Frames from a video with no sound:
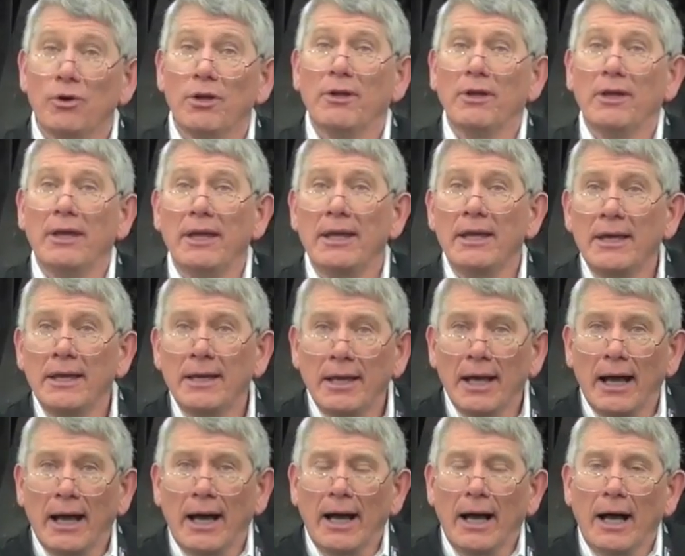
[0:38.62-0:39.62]
really
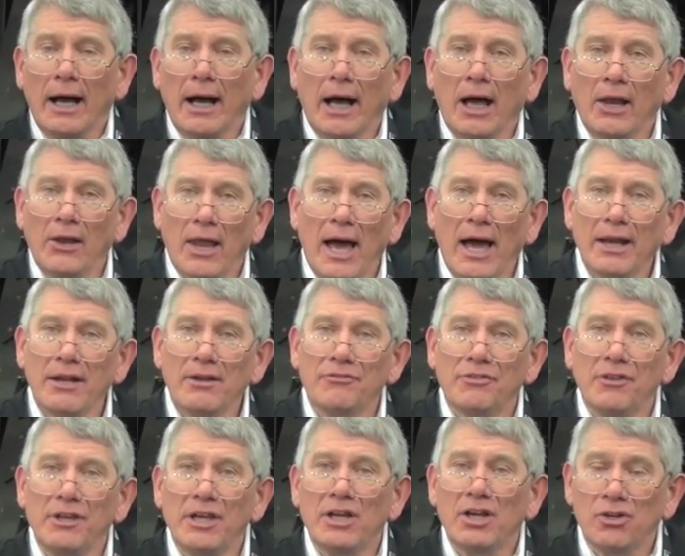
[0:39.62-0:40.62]
uh, a lot
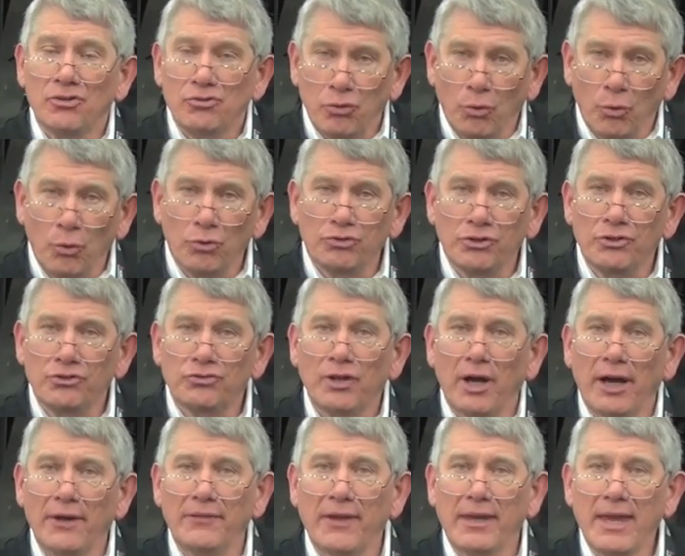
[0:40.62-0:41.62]
of the controls
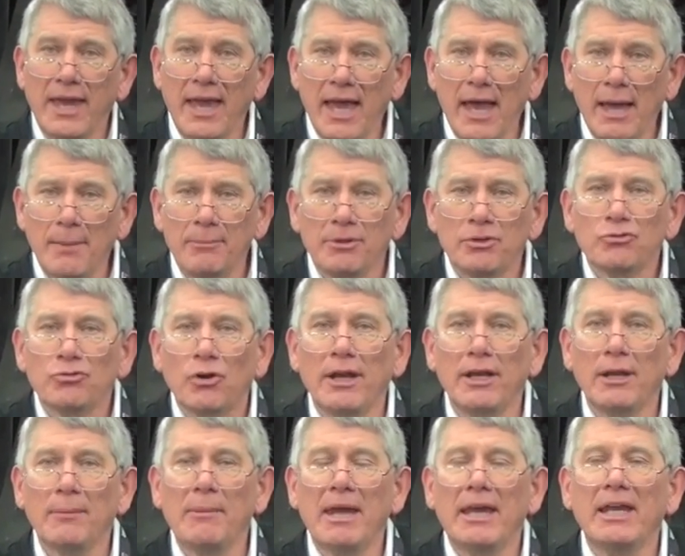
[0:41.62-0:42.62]
inside the cab,
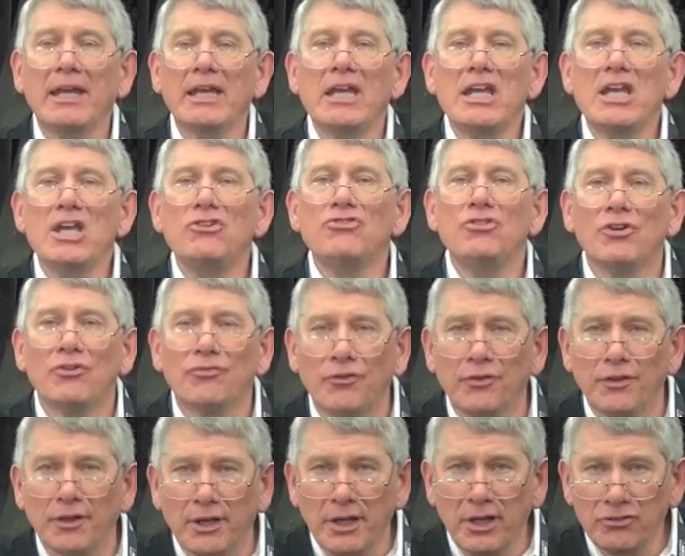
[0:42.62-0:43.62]
trying to make it easier
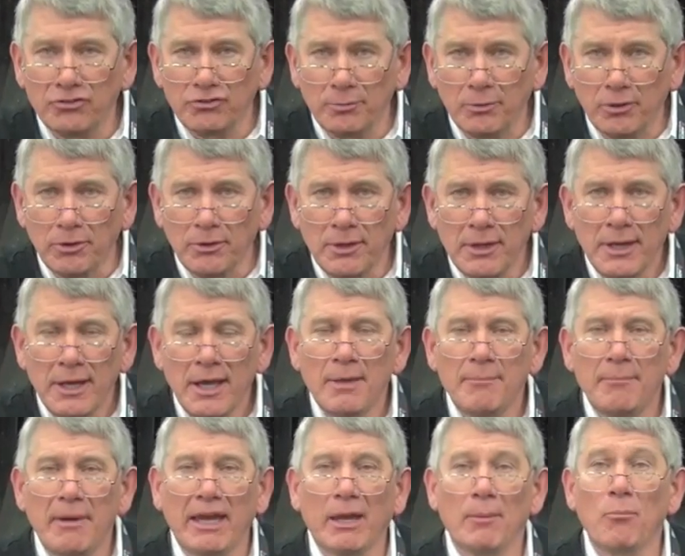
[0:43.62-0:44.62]
for the customer,
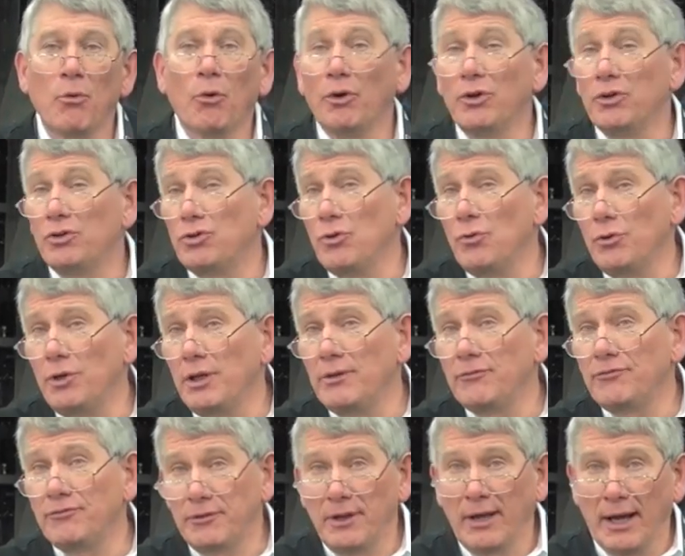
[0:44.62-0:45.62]
make it more
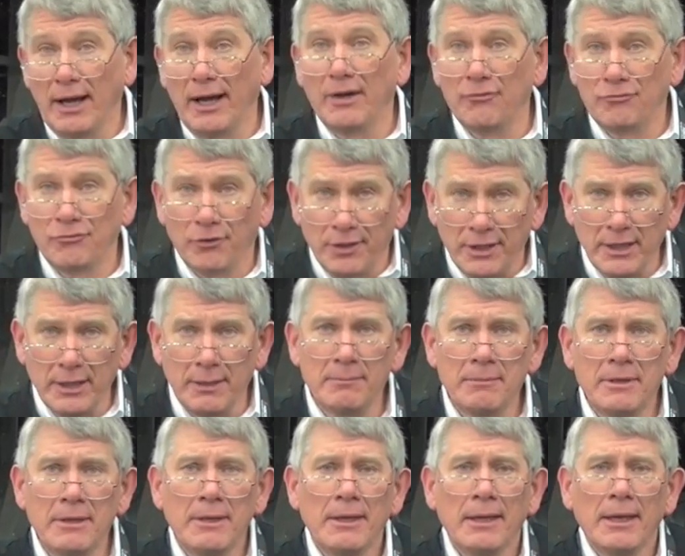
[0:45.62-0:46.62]
intuitive uh, for
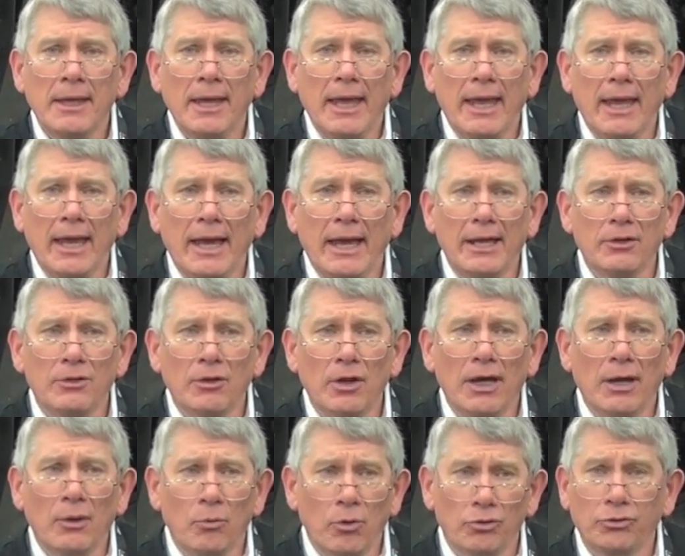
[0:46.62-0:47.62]
him, and
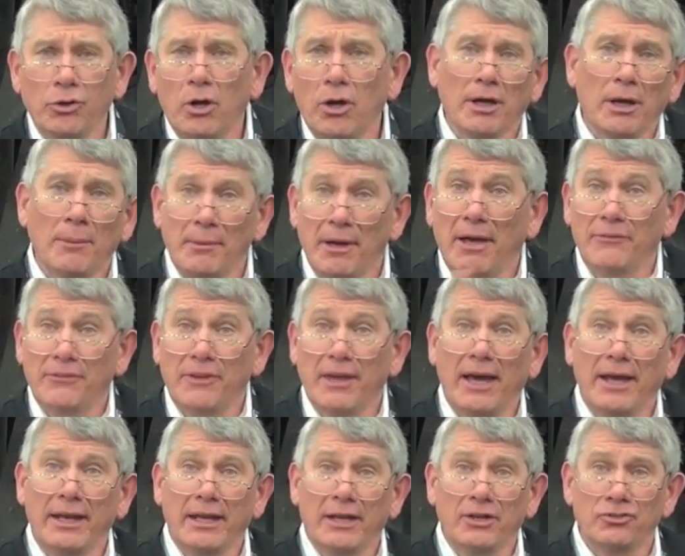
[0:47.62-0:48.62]
uh, we'll talk about
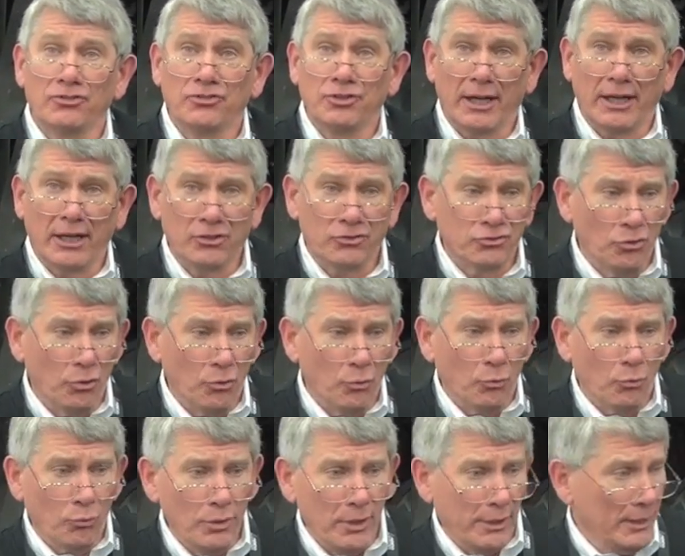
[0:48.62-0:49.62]
that in a second. So
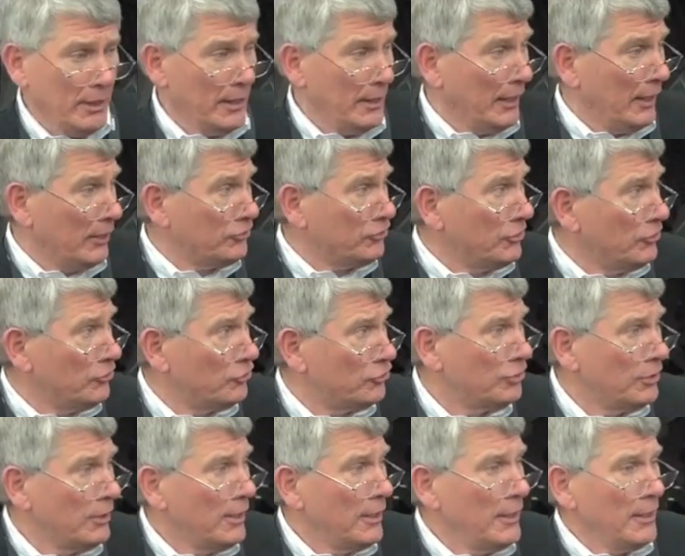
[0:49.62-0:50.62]
really, in
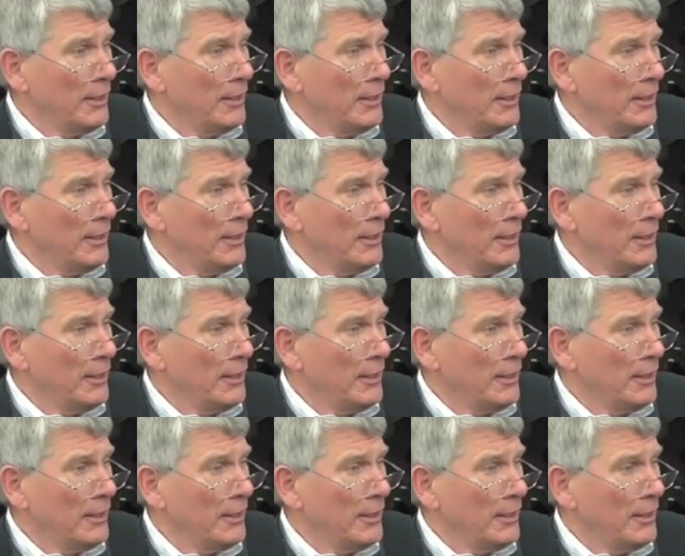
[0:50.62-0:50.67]
essence,